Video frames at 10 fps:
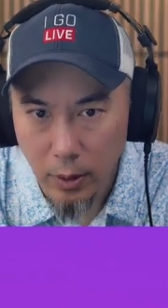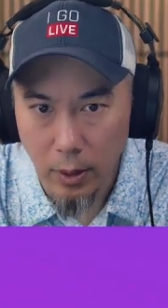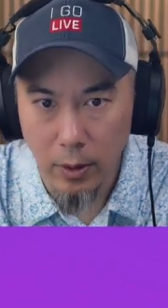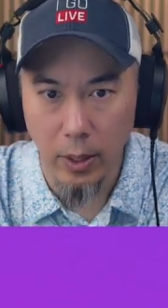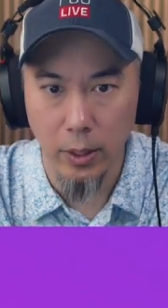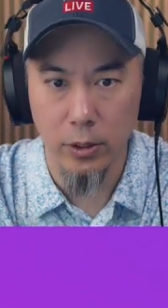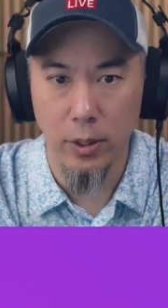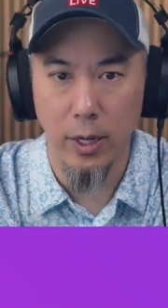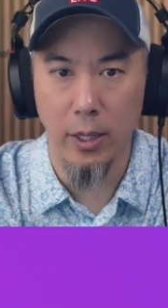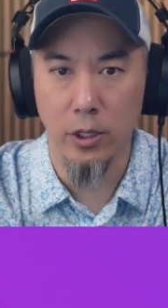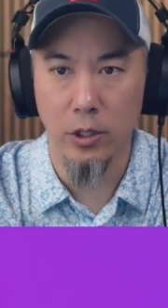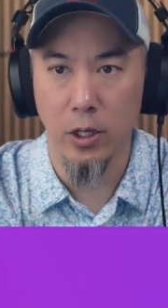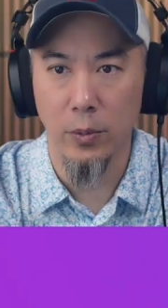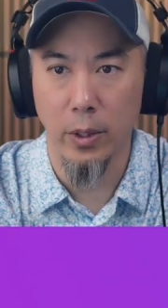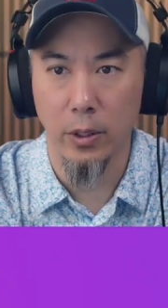Okay, so now that's
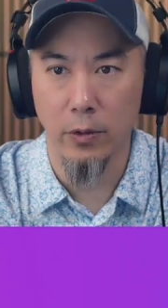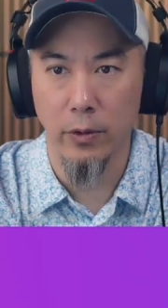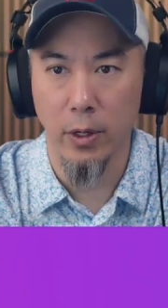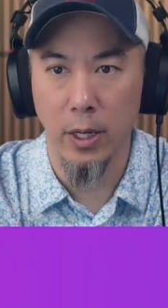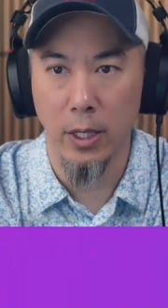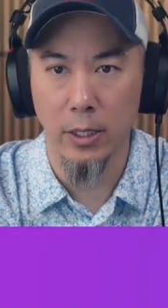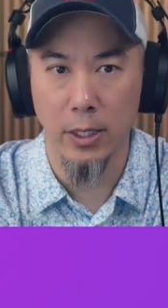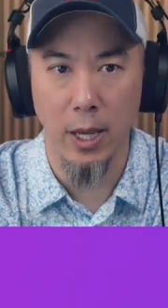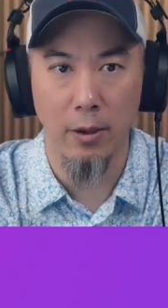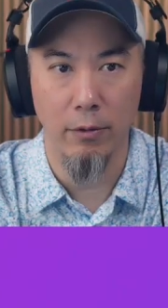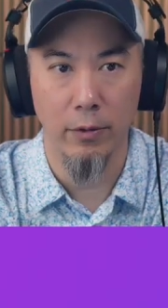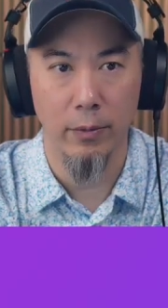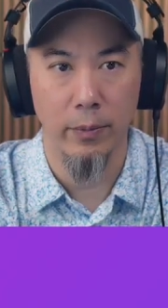transparent. So I'm going to hit save.